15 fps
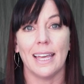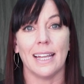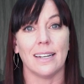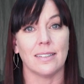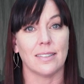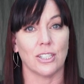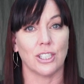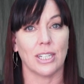
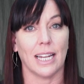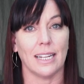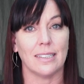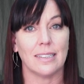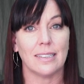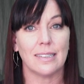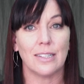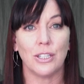In such
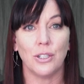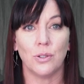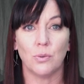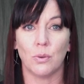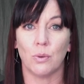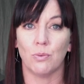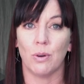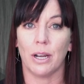cases, the unit
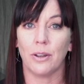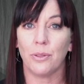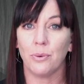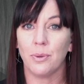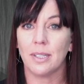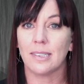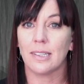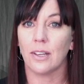will run through its